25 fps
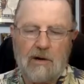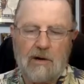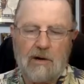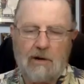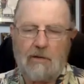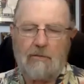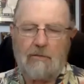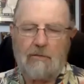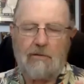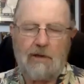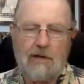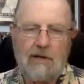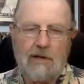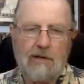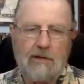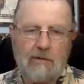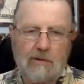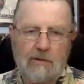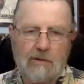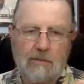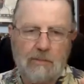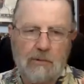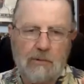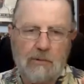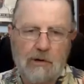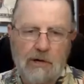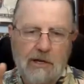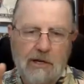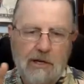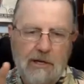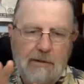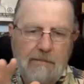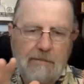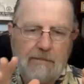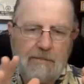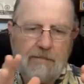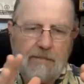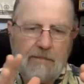parallel video to put
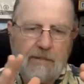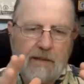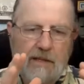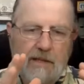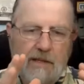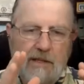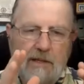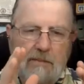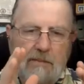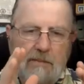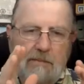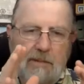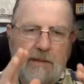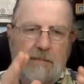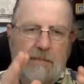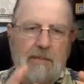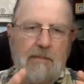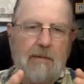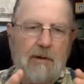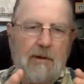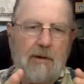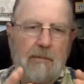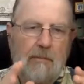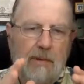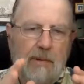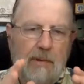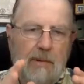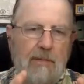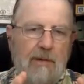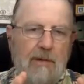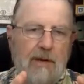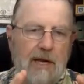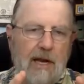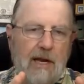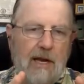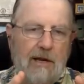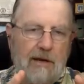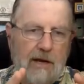Bibi
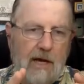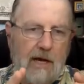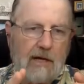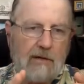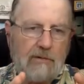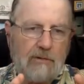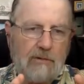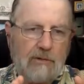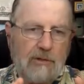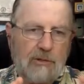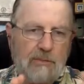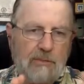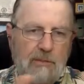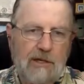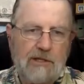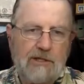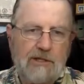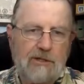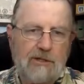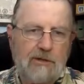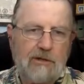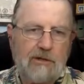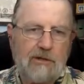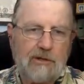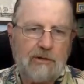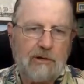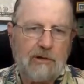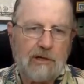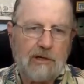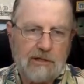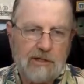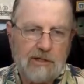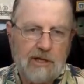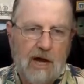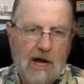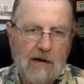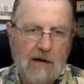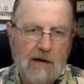Netanyahu's speech to the
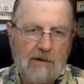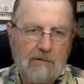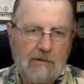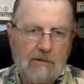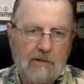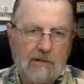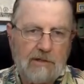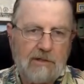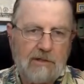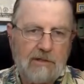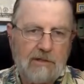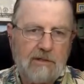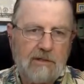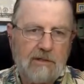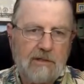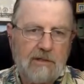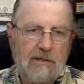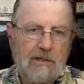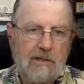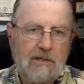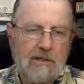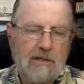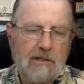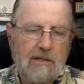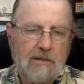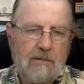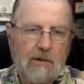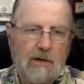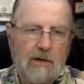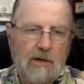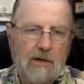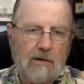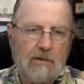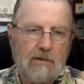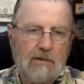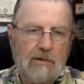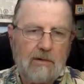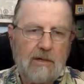U.S. Congress,
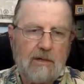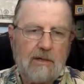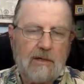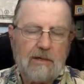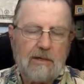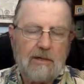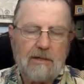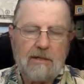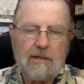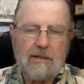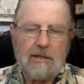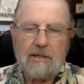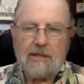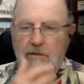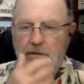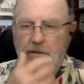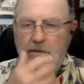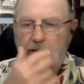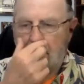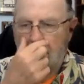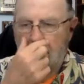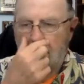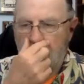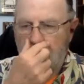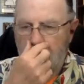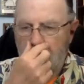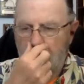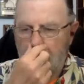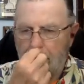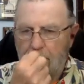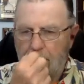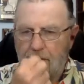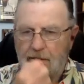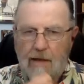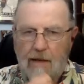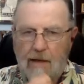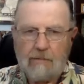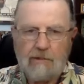where, you know,
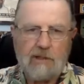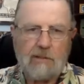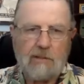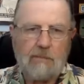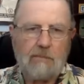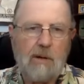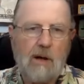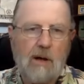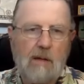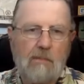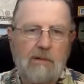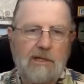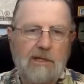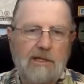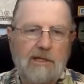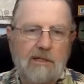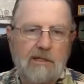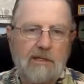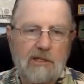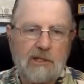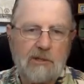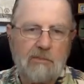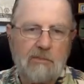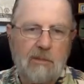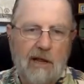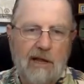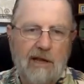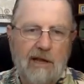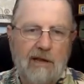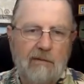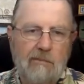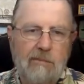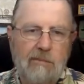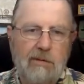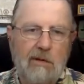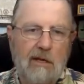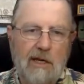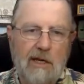that was a public
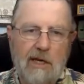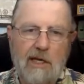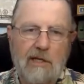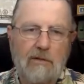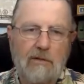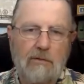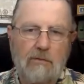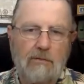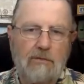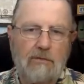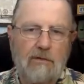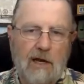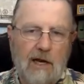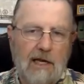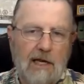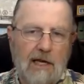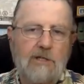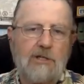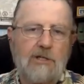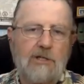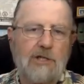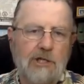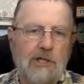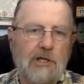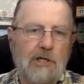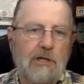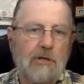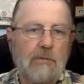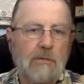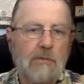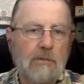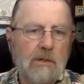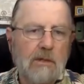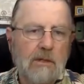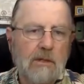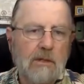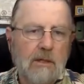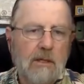display of political
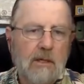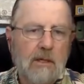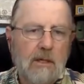fellatio,